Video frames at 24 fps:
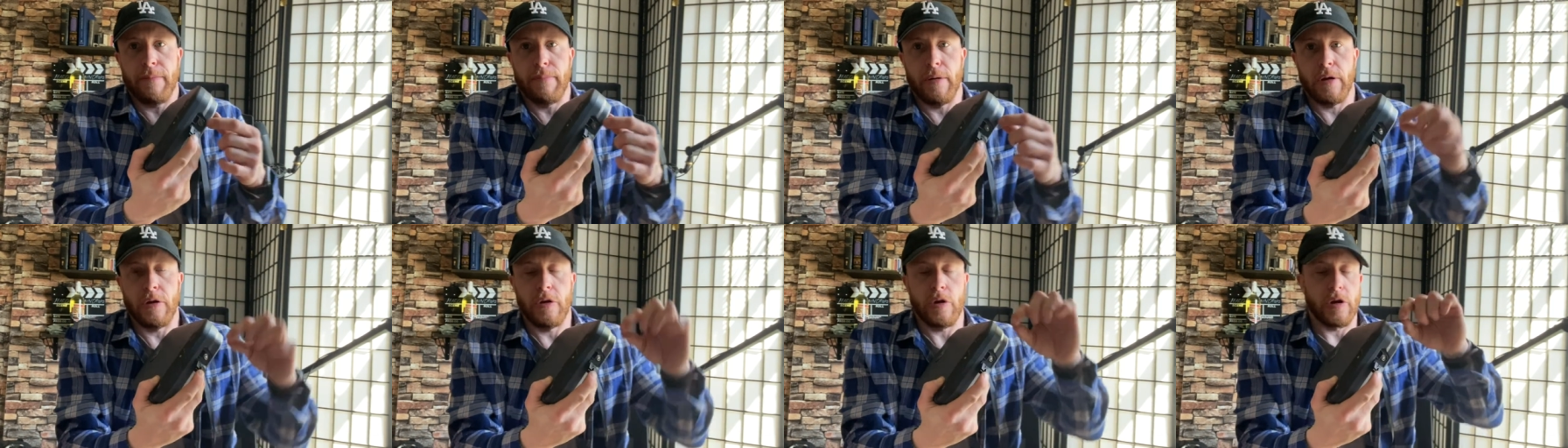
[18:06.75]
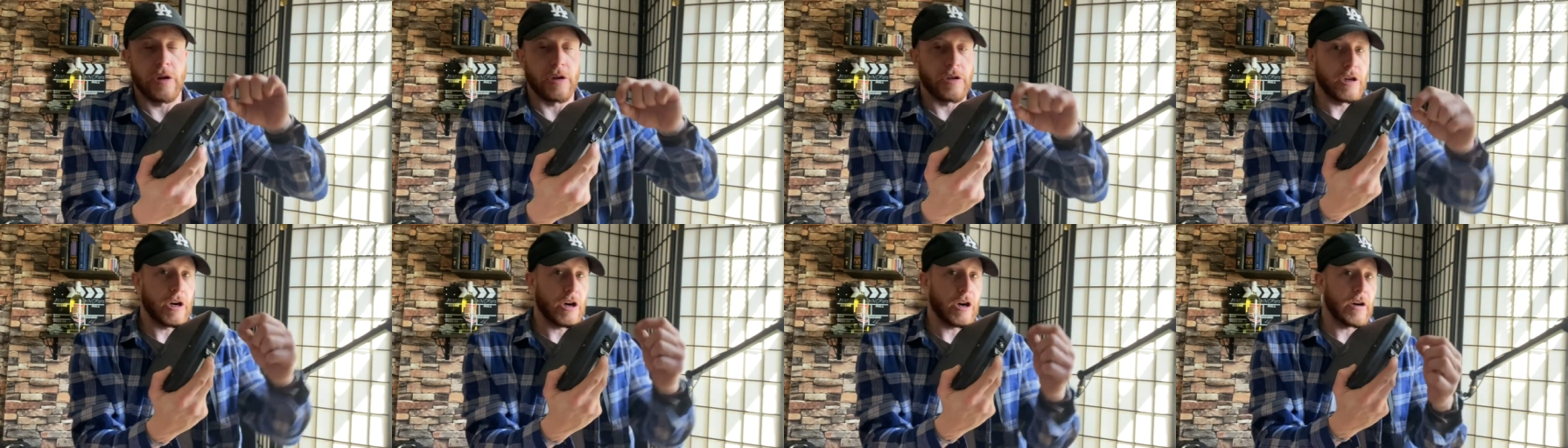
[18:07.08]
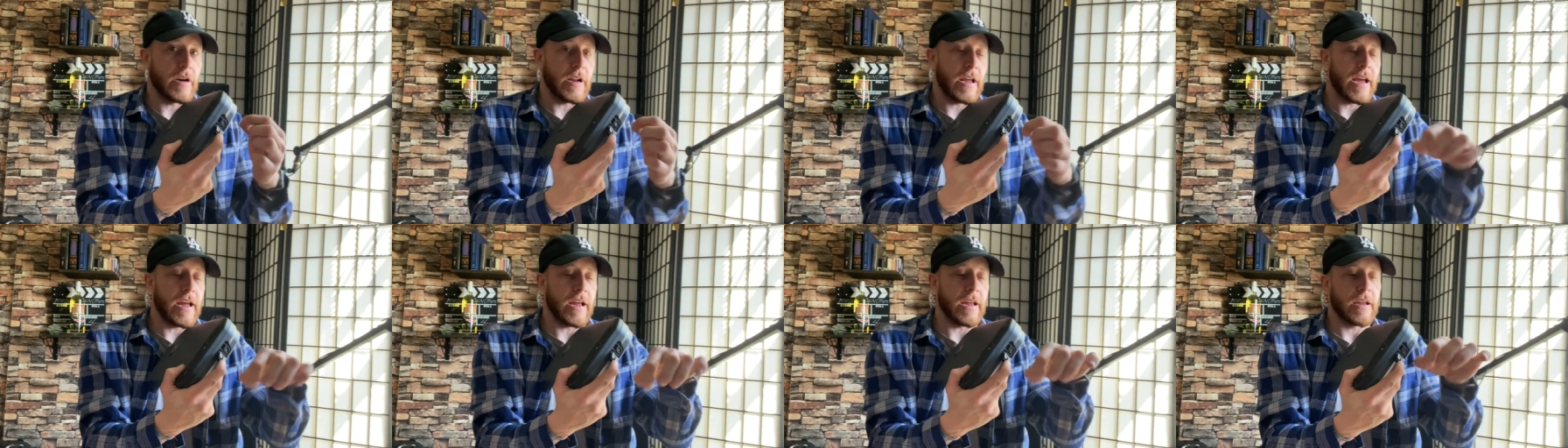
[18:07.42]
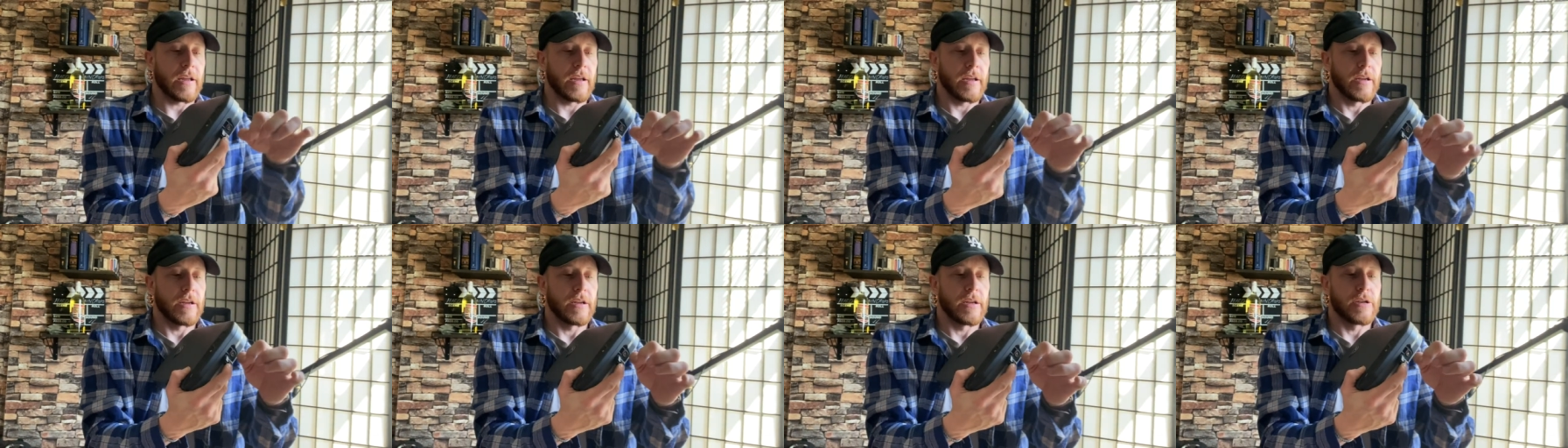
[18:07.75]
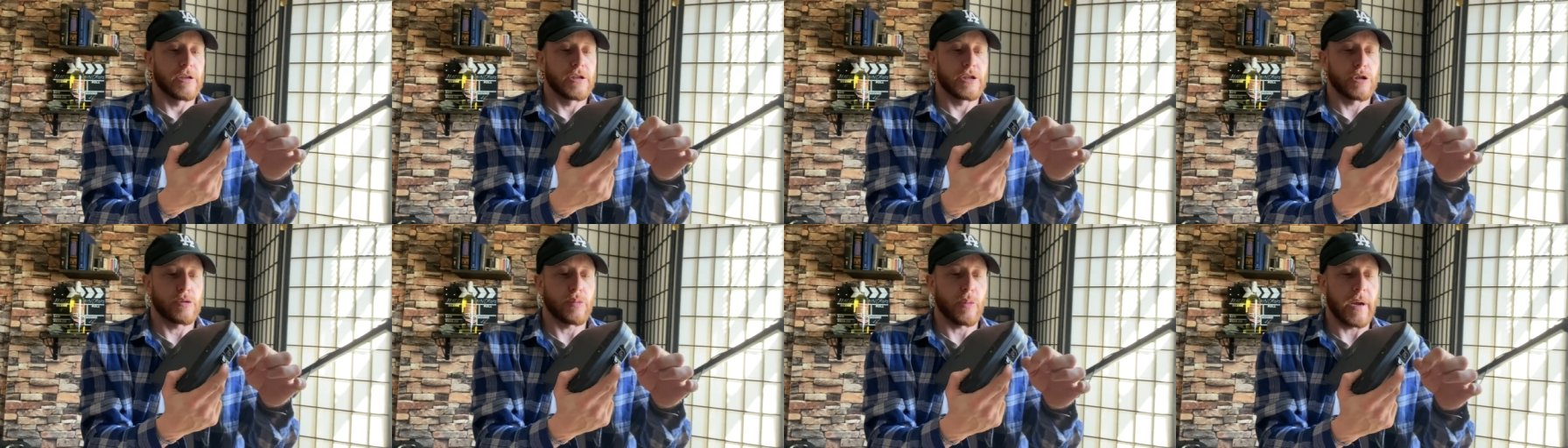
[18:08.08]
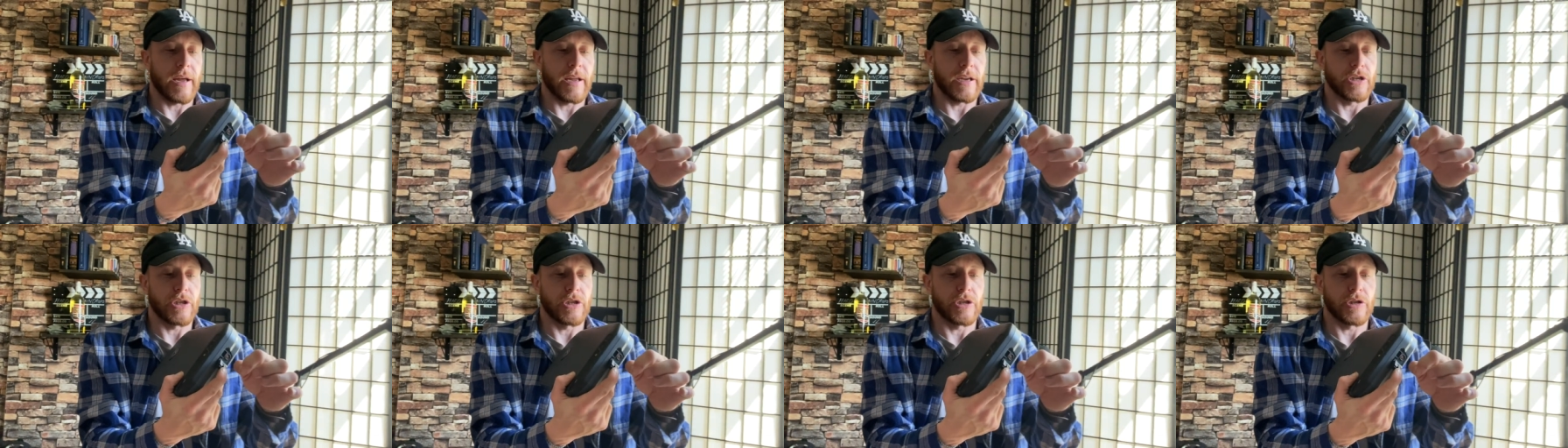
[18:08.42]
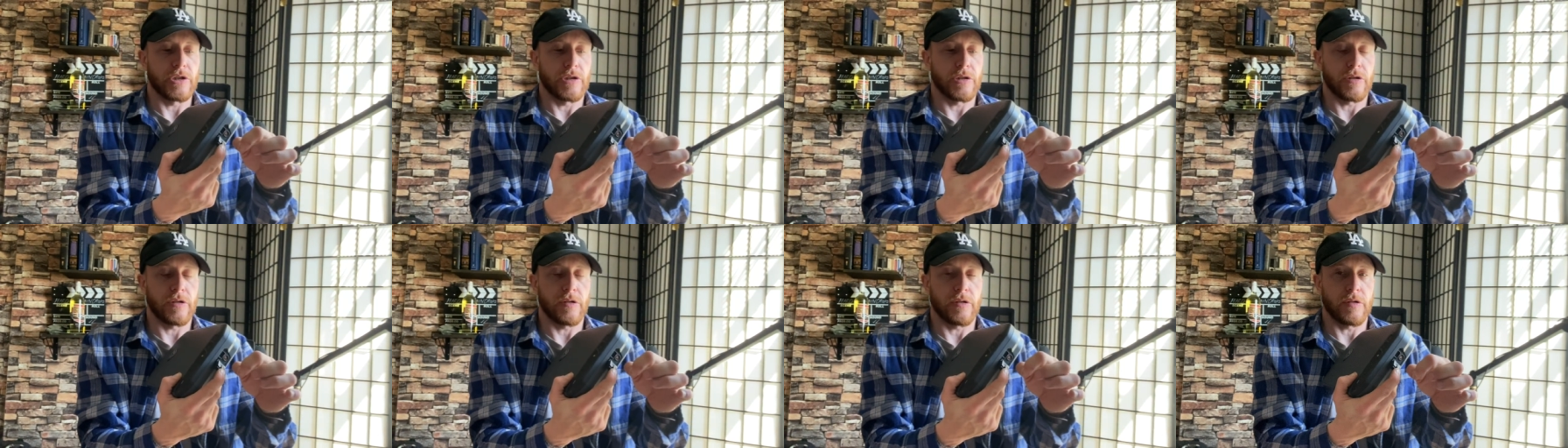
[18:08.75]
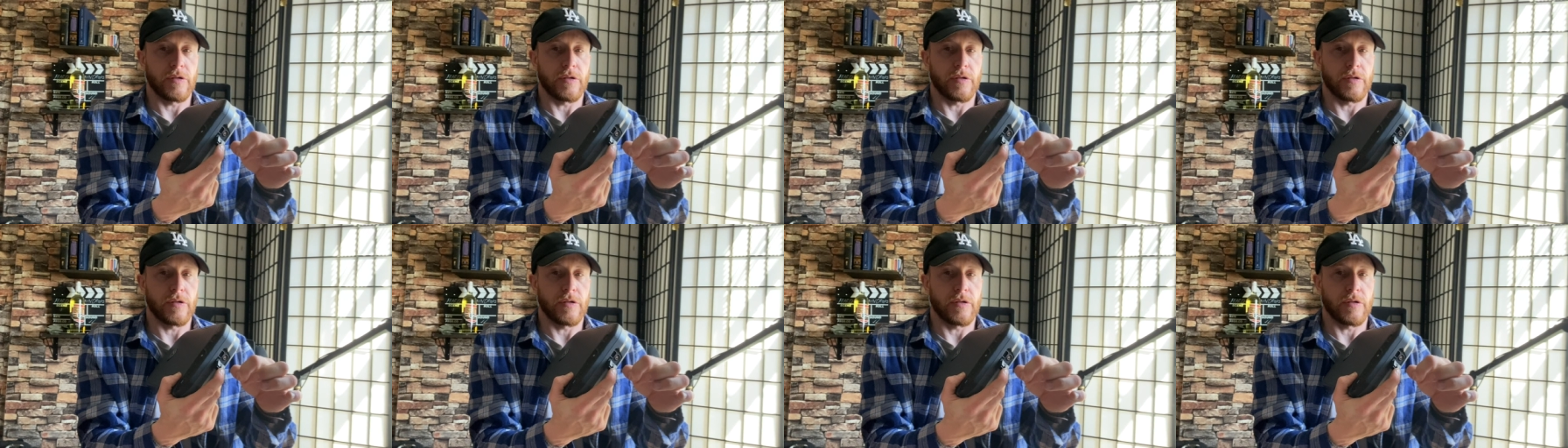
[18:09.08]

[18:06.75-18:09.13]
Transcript: but you can turn that switch